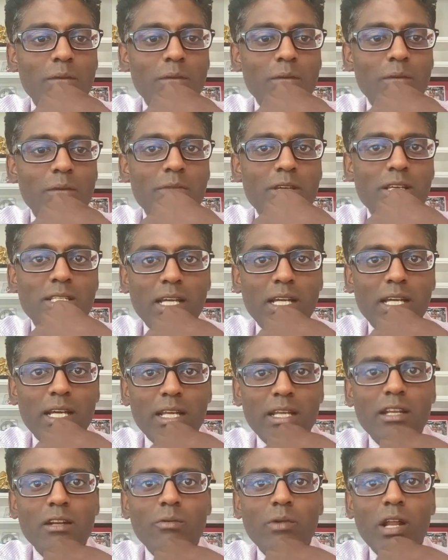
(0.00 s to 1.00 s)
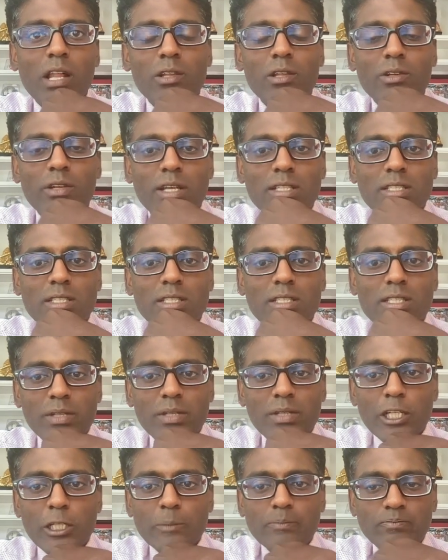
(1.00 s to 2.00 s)
So give me a second here while I look at something
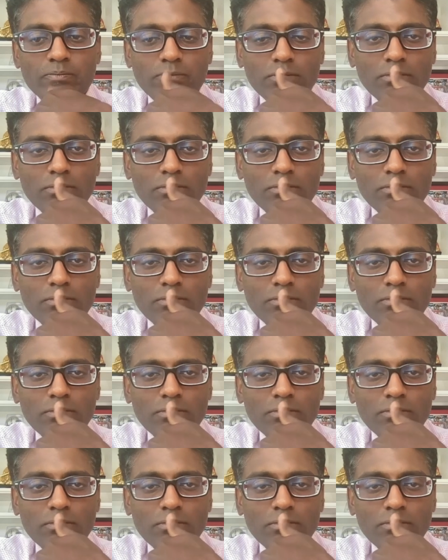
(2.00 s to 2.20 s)
here.